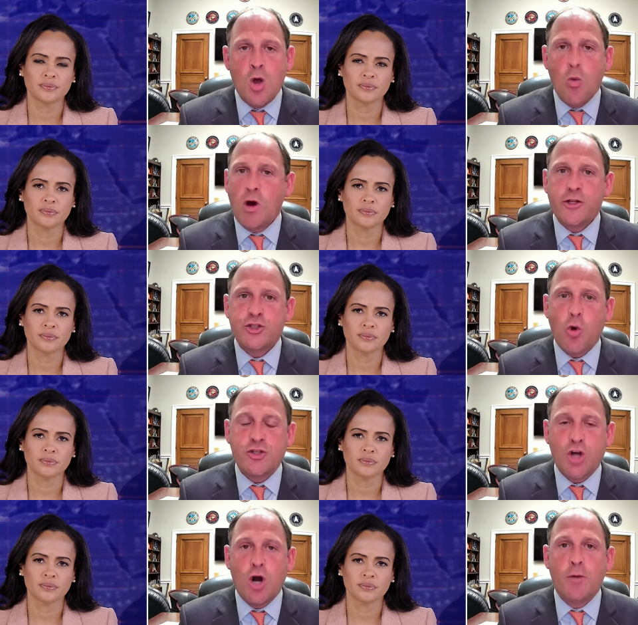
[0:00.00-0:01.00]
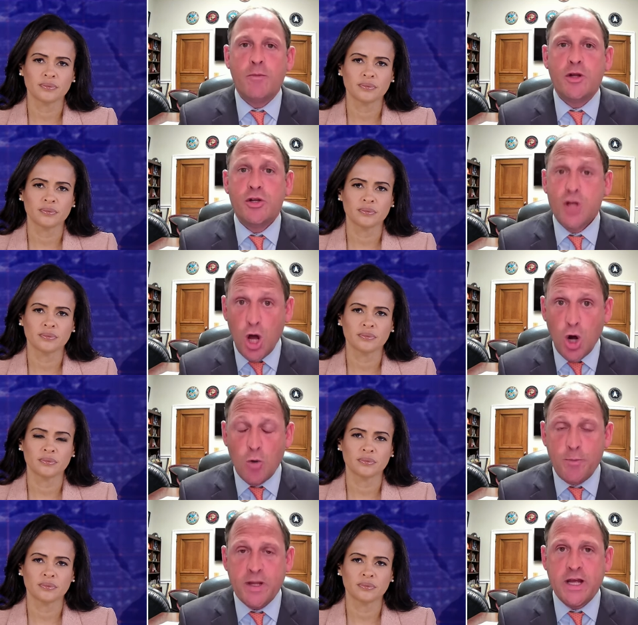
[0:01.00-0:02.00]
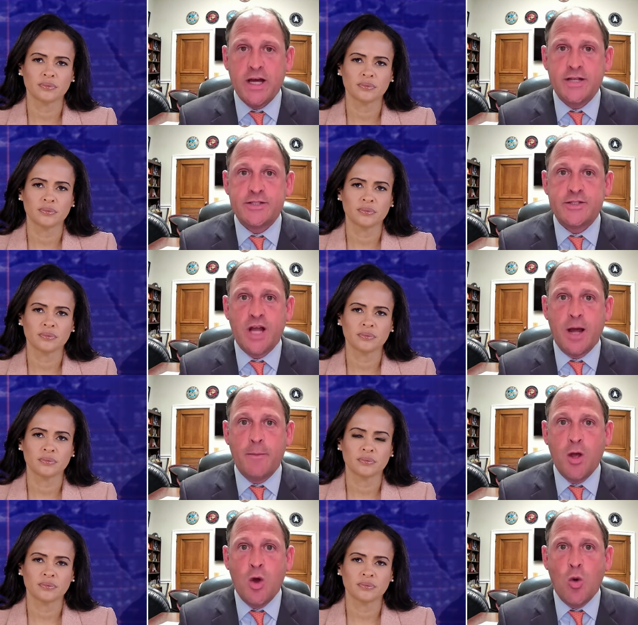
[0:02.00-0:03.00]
Speaker 1: Well, in the short term, no, because um,